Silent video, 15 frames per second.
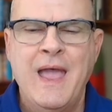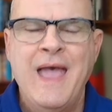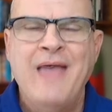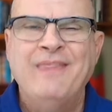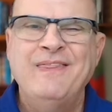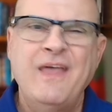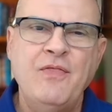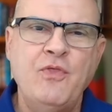
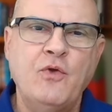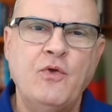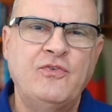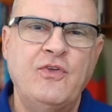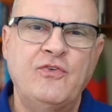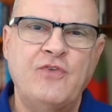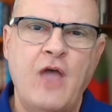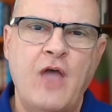Then there's
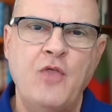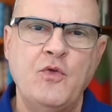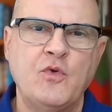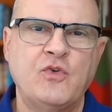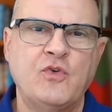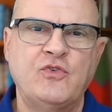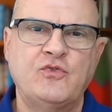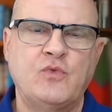this other
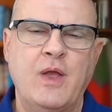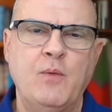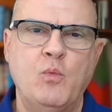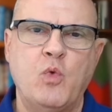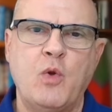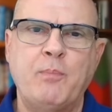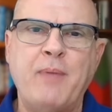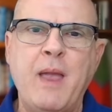stream
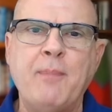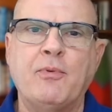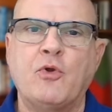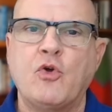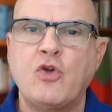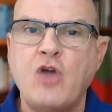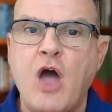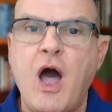where people
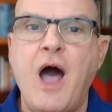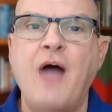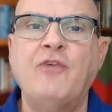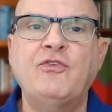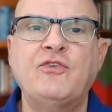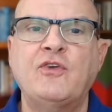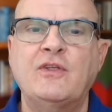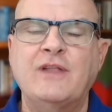are
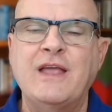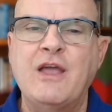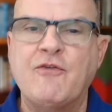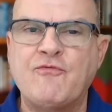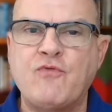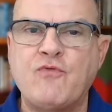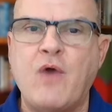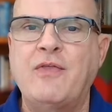constantly
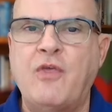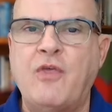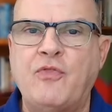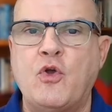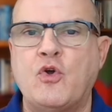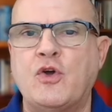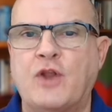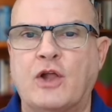afraid that
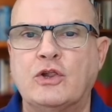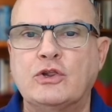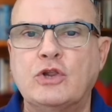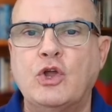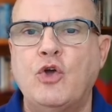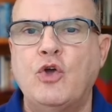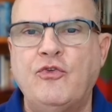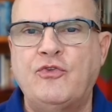they're going to
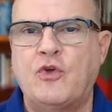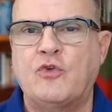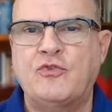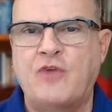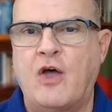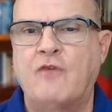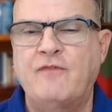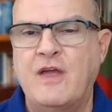lose their
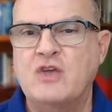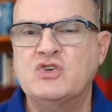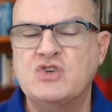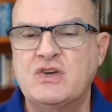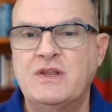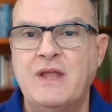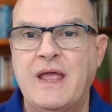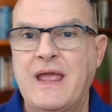
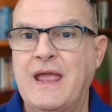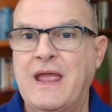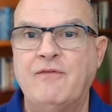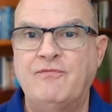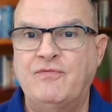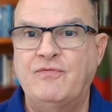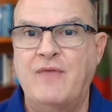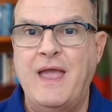salvation
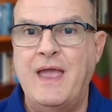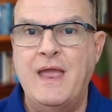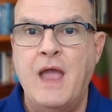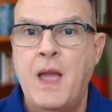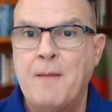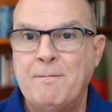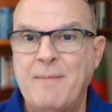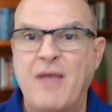if they
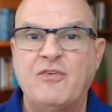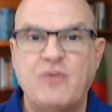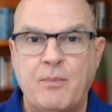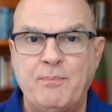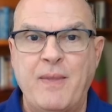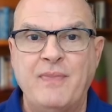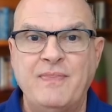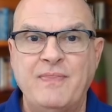mess
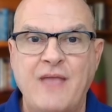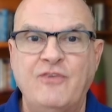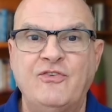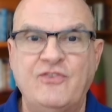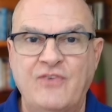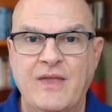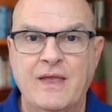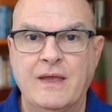up and they
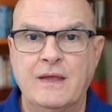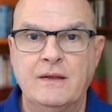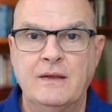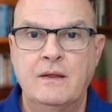sin.